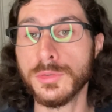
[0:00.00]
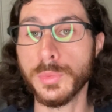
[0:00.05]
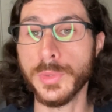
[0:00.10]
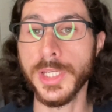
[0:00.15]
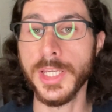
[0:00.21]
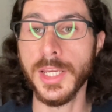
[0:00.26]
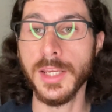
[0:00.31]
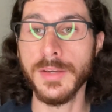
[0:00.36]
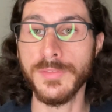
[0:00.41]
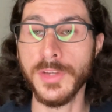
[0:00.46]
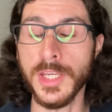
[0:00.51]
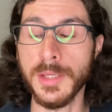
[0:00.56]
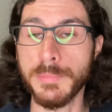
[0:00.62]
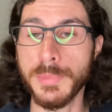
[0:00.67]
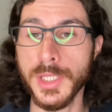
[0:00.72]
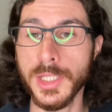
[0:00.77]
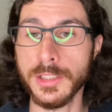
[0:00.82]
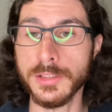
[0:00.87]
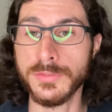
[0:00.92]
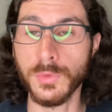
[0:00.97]
we have a
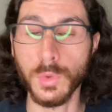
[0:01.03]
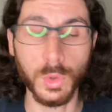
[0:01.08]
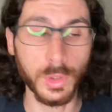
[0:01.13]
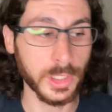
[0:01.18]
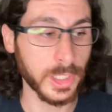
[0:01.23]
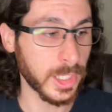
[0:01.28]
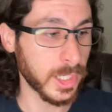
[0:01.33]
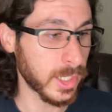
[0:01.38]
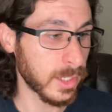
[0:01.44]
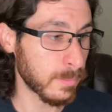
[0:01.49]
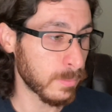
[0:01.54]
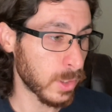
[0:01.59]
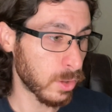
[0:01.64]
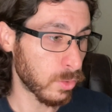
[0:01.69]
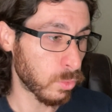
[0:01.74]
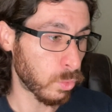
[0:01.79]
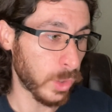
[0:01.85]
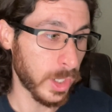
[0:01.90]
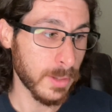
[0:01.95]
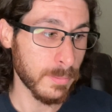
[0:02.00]
PS4 game,
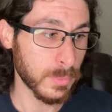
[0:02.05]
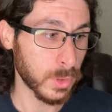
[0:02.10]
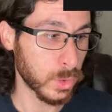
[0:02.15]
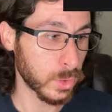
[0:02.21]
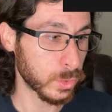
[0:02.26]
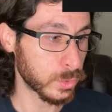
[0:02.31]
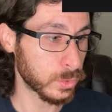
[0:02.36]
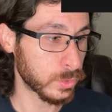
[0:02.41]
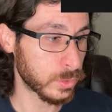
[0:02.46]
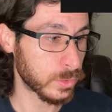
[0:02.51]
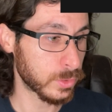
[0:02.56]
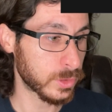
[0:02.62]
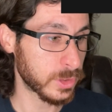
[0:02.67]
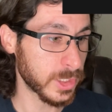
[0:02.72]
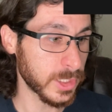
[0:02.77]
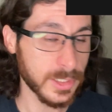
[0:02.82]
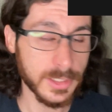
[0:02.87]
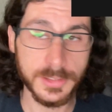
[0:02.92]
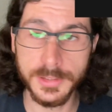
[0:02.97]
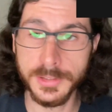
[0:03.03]
Rainbow
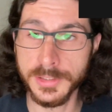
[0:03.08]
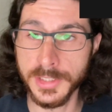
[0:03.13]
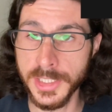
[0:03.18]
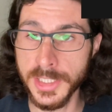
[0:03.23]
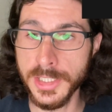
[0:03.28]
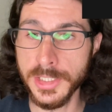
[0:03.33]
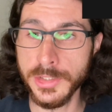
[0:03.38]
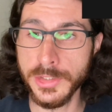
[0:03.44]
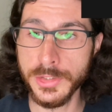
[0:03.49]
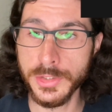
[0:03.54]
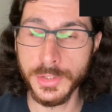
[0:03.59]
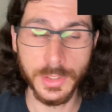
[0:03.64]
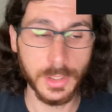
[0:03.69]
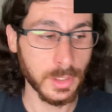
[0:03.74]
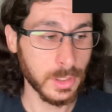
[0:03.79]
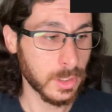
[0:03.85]
Six Siege